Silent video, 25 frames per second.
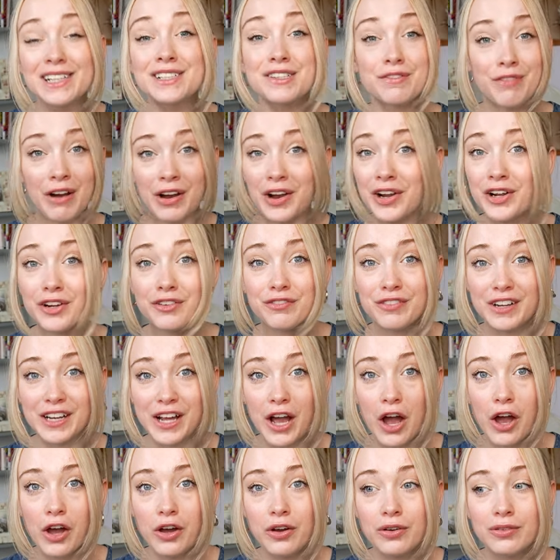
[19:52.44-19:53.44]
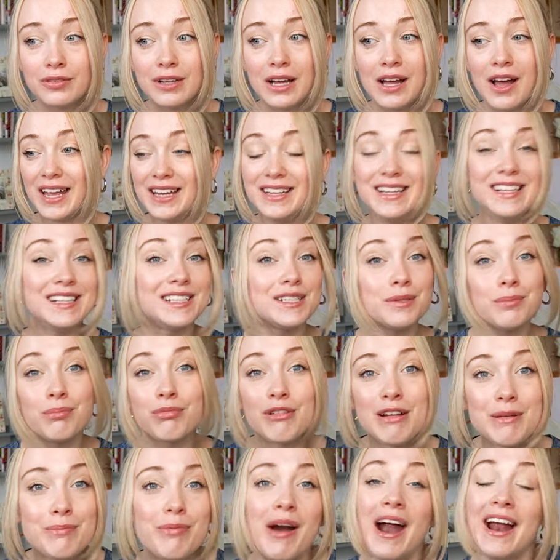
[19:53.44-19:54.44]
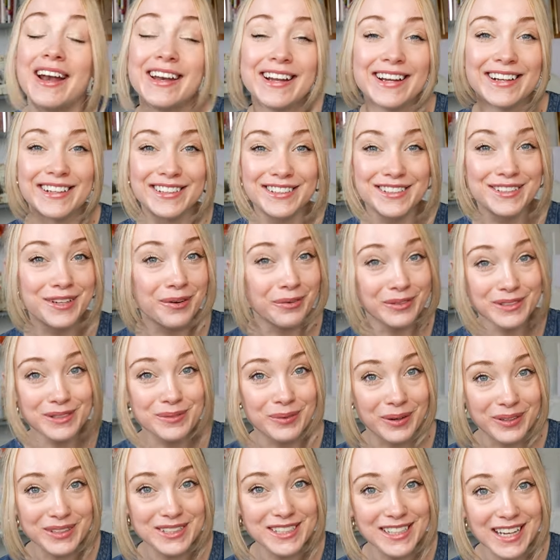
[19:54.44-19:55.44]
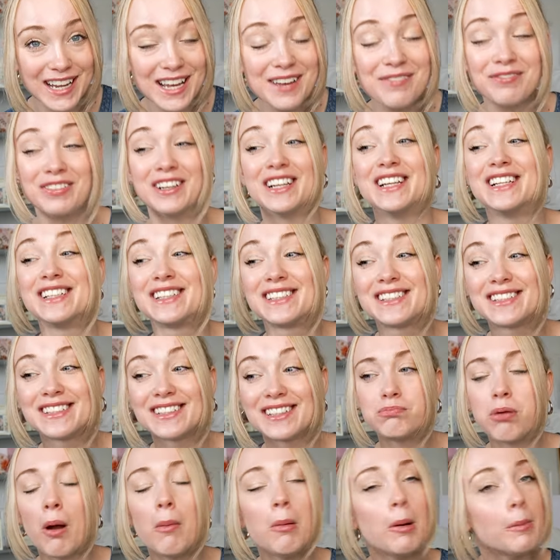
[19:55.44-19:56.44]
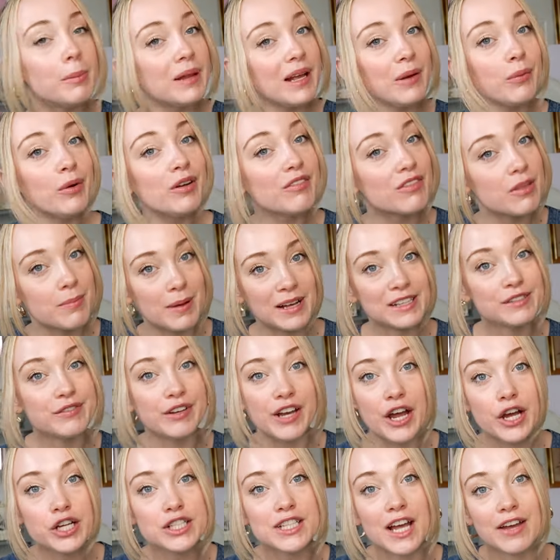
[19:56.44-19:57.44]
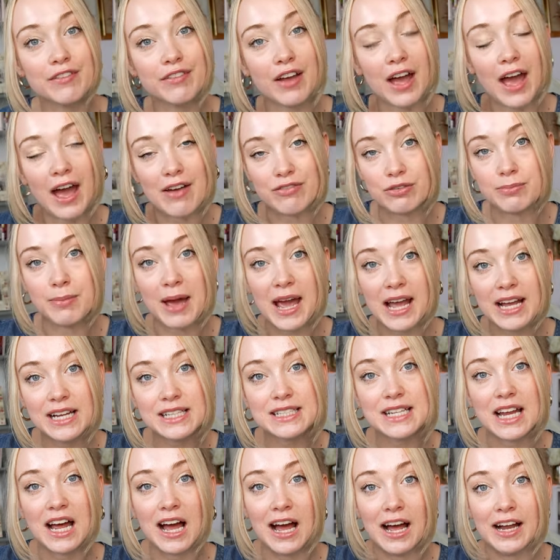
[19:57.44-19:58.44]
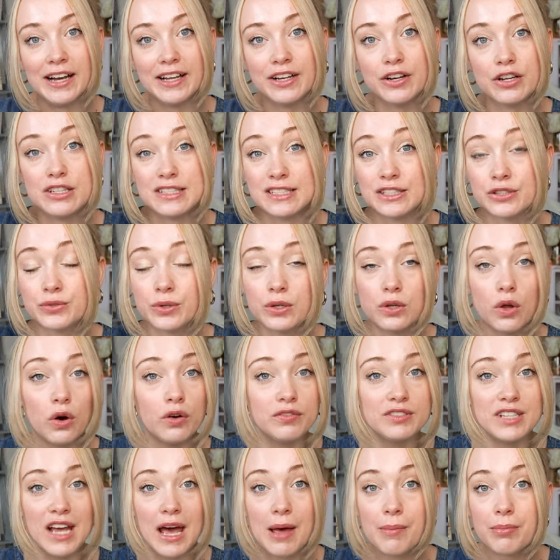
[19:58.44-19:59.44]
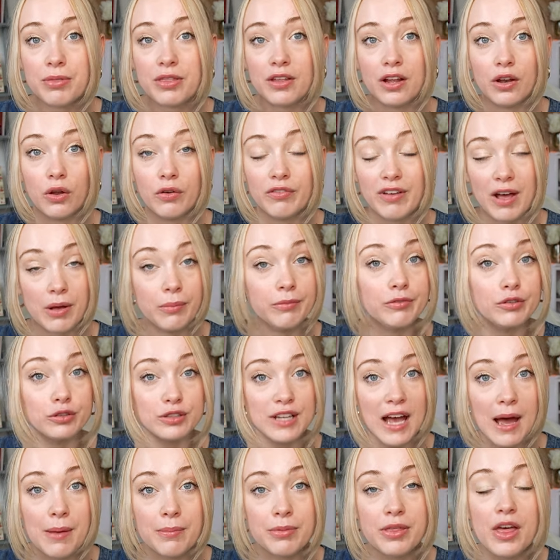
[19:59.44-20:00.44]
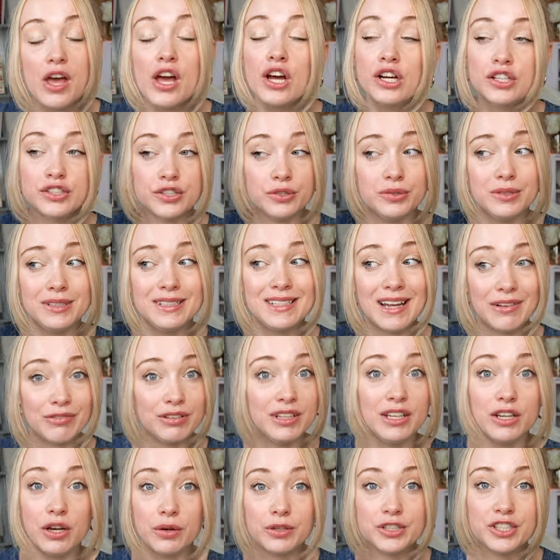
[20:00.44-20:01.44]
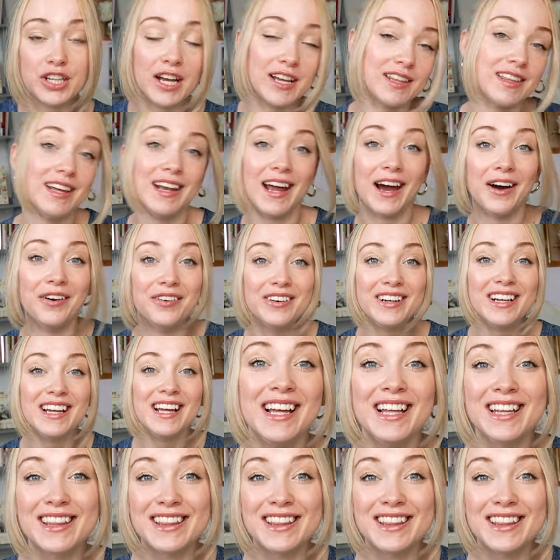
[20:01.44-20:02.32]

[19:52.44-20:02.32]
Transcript: It's a very good video. It needs some rebranding because no one's watching it, but it's probably one of the best videos I've ever made, and it goes into a lot of depth, a lot of helpful depth, so definitely go and check that out.